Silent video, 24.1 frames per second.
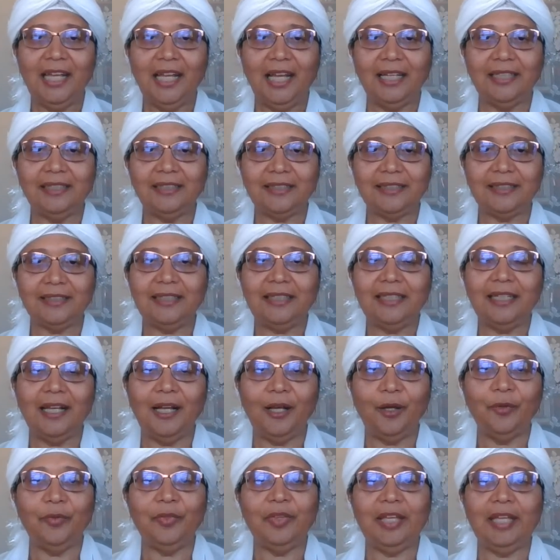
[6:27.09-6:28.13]
and see
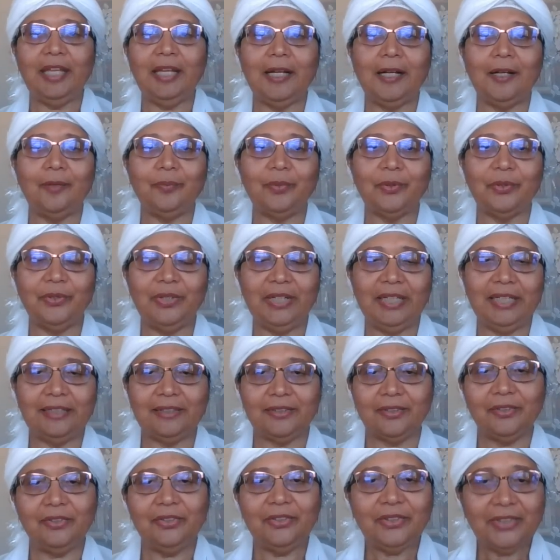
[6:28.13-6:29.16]
how they operate,
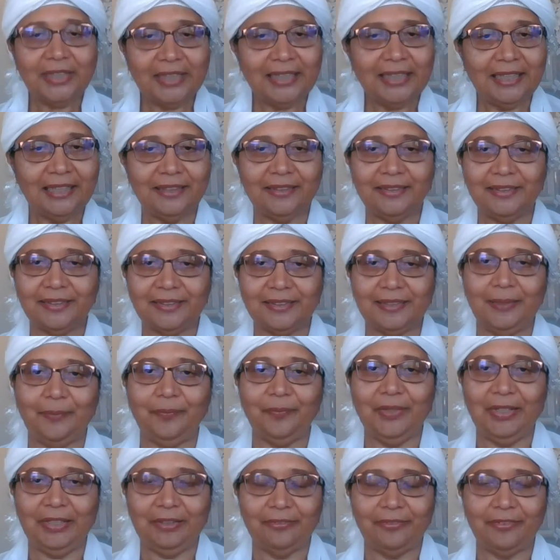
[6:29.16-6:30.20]
so you can learn
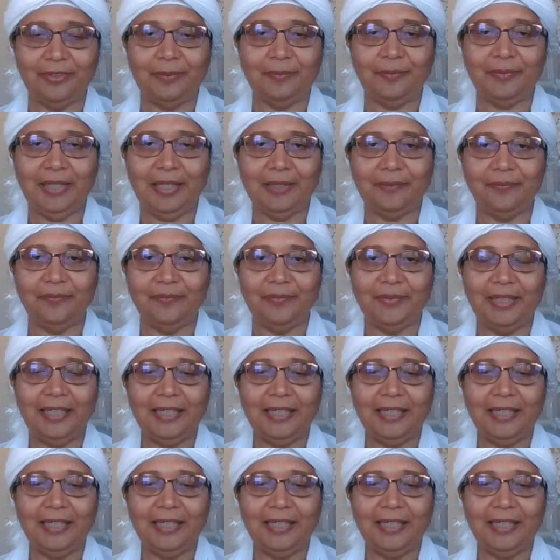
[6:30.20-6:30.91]
something from them.